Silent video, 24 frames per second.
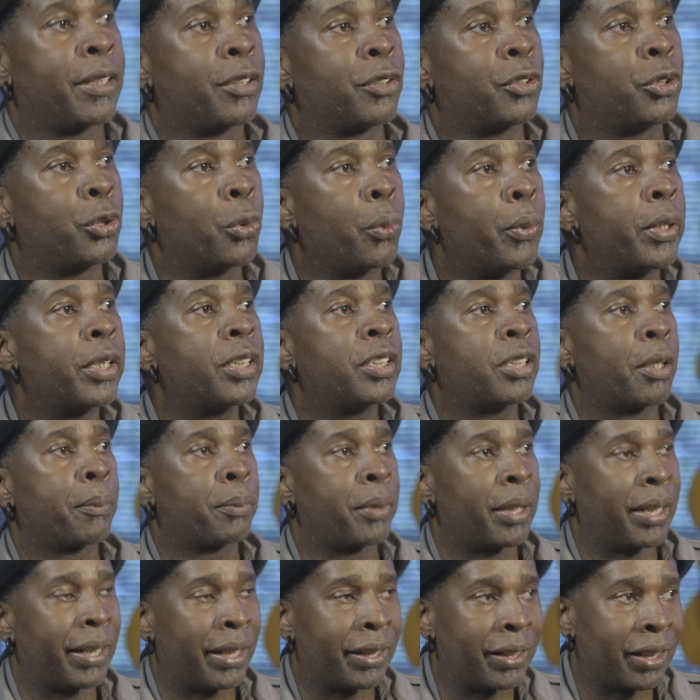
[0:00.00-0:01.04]
doing
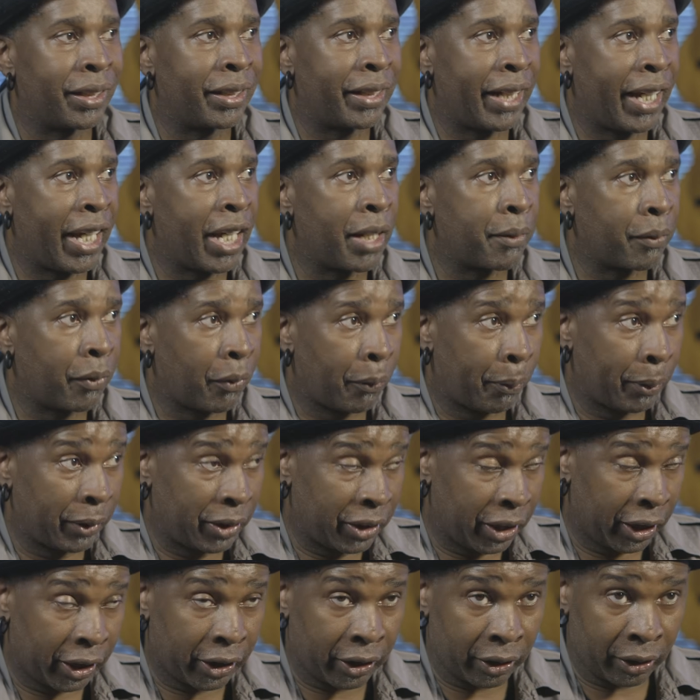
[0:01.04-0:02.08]
something in the name of a
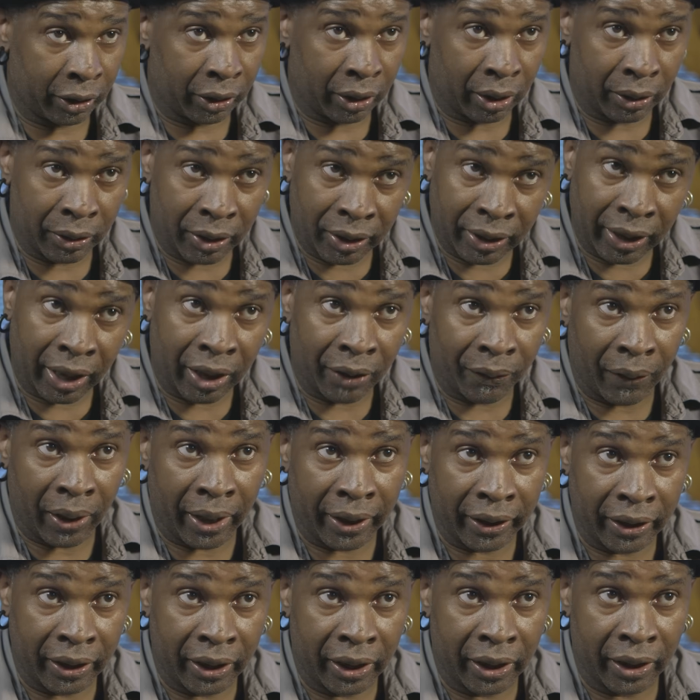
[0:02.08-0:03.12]
particular set of
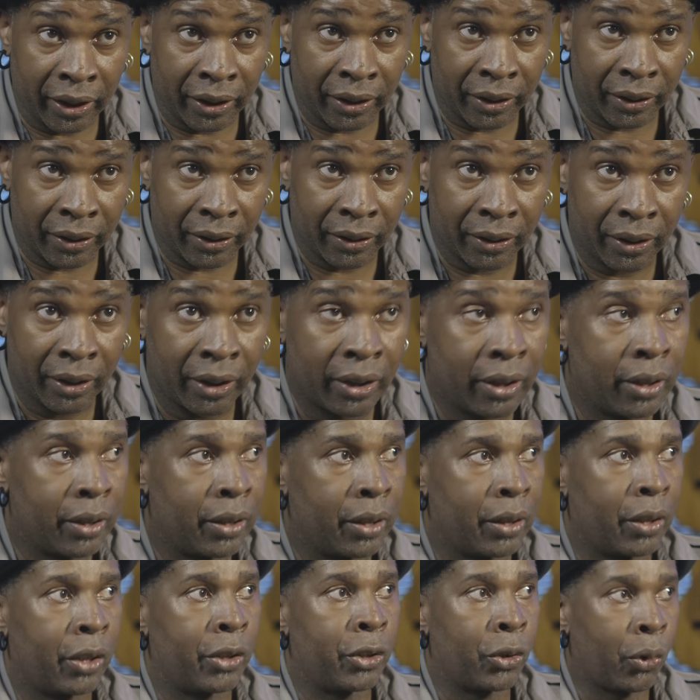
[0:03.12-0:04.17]
ideas
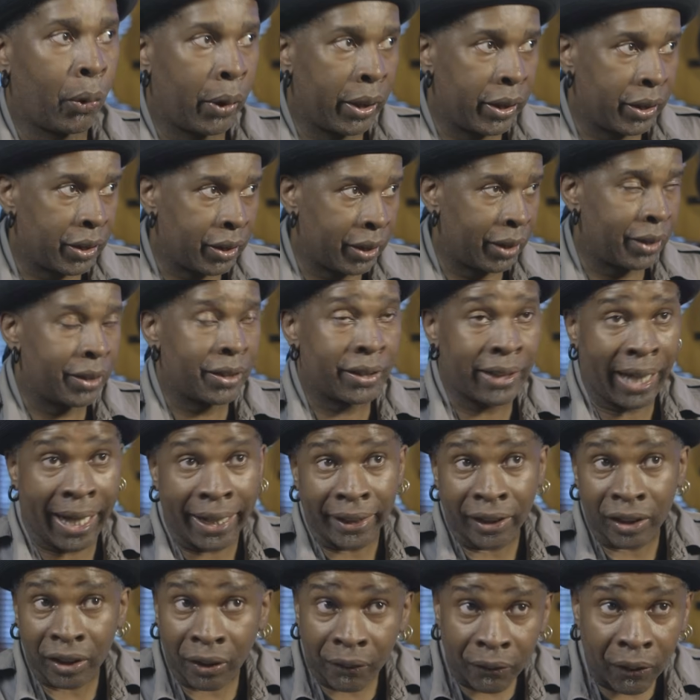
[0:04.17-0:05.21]
anoints it,
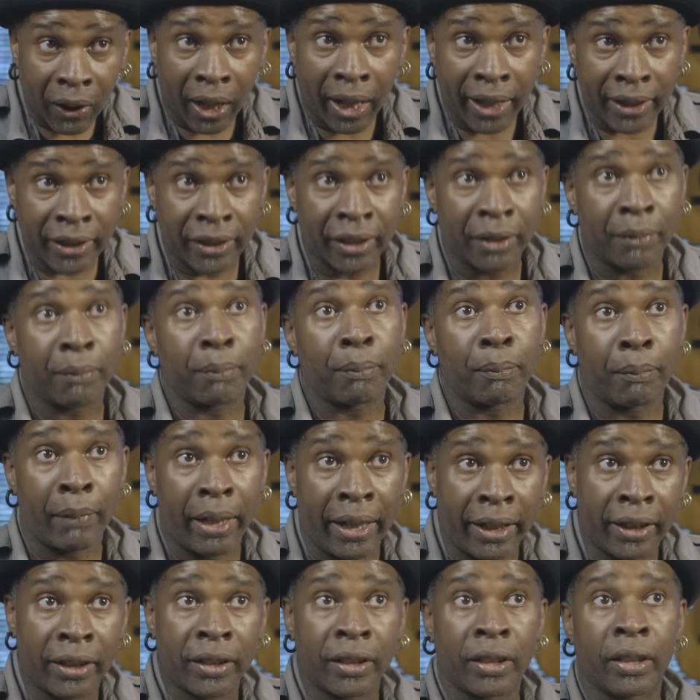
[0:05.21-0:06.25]
sanctifies it,
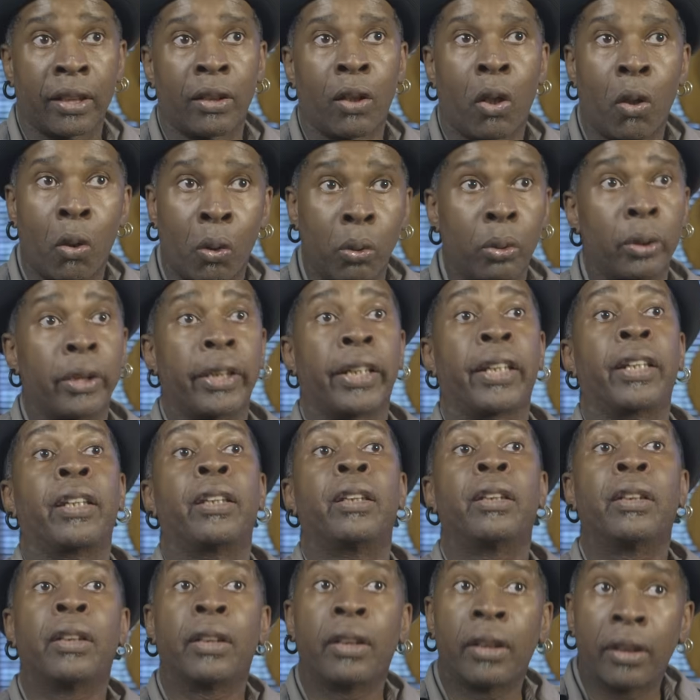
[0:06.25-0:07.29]
makes it holy,
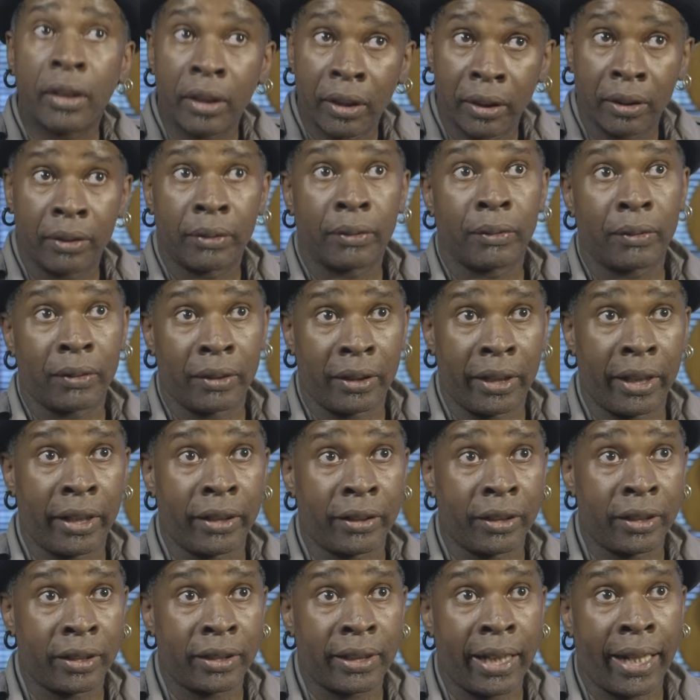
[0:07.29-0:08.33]

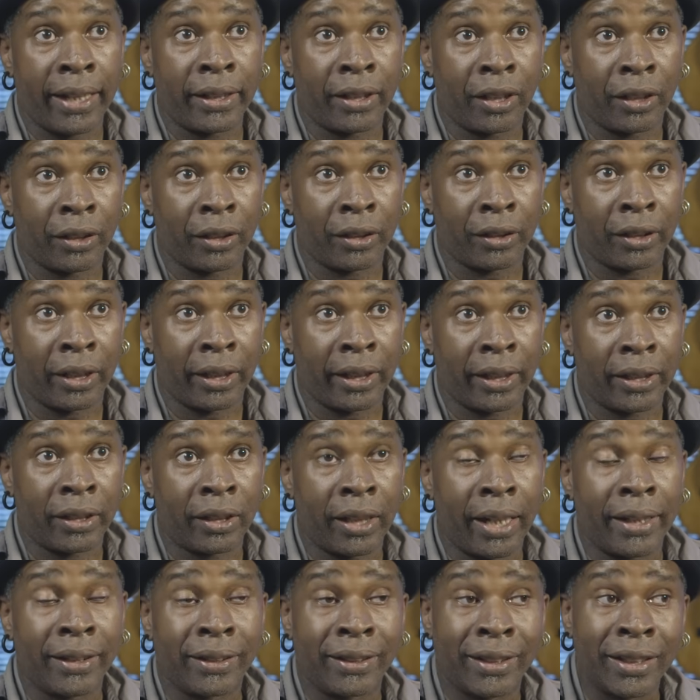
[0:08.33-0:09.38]
this, that, and the other thing.
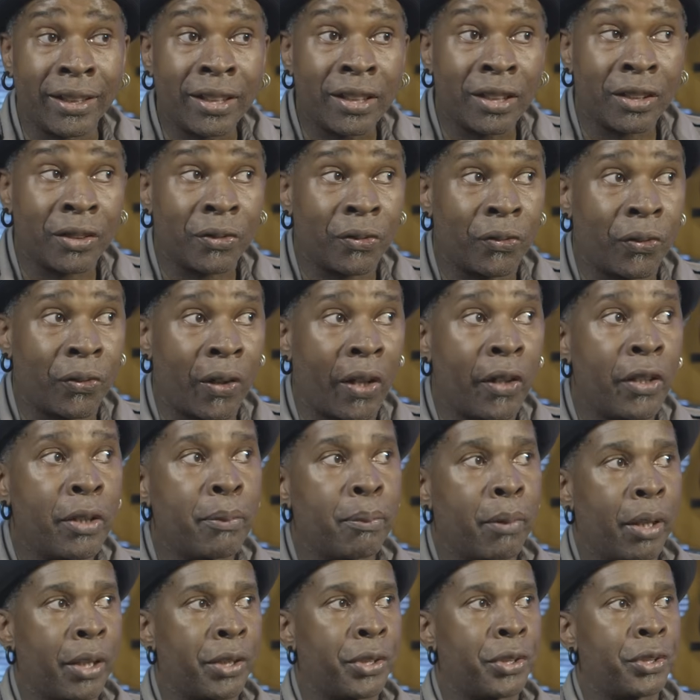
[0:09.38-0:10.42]
And this is very
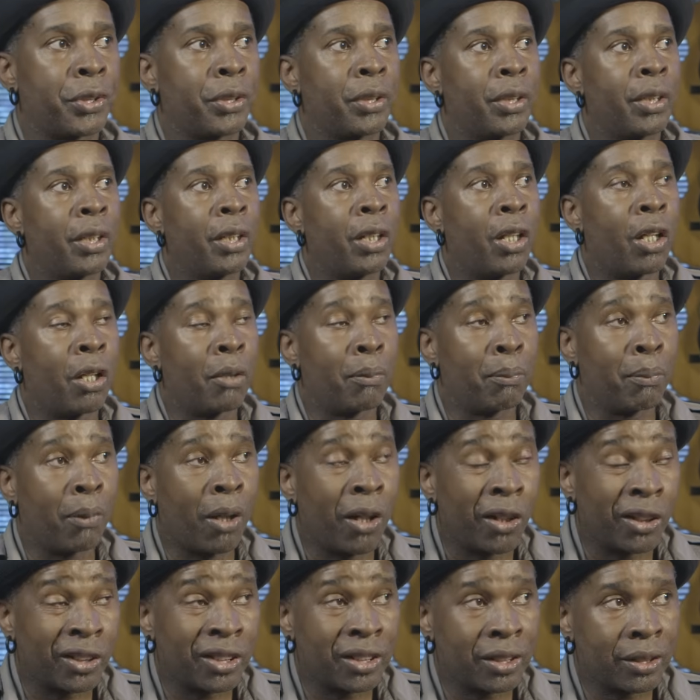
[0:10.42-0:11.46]
much
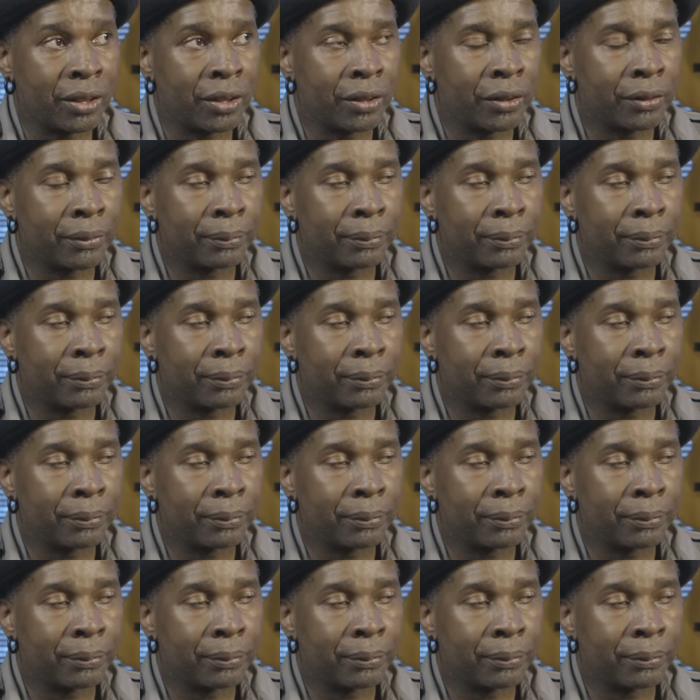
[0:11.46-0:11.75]
amongst